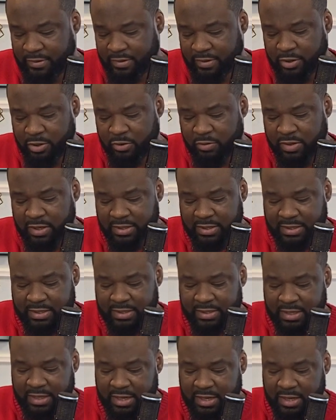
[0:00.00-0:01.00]
You can
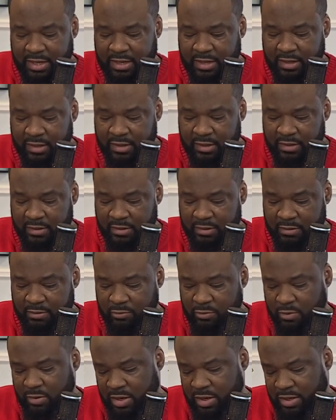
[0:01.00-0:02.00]
see
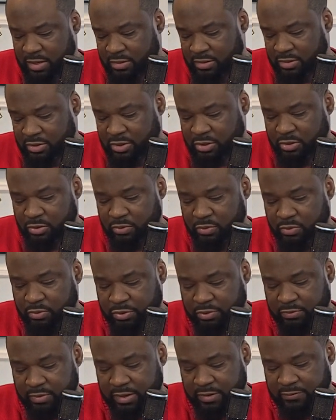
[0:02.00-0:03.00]
1, 2,
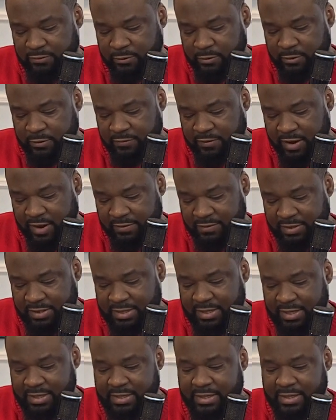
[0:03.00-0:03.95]
3, 4, 5, 6